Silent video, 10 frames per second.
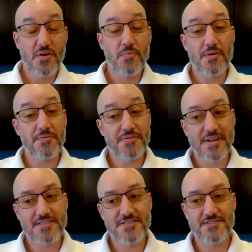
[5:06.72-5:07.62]
Well,
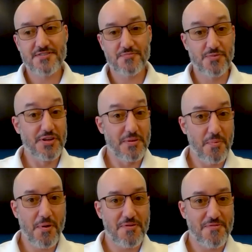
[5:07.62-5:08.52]
that's really
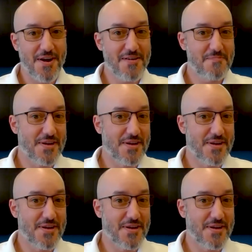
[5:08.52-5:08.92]
important, right?